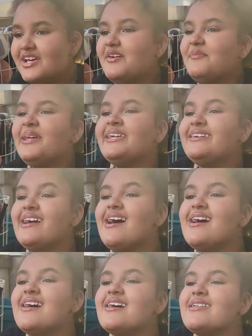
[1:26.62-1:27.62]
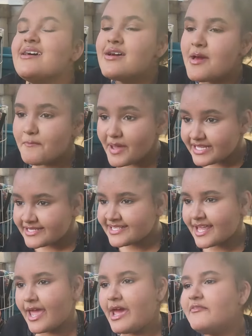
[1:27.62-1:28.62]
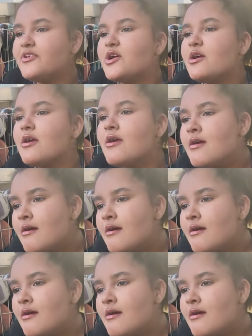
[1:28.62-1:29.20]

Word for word: Oh my god, best day ever!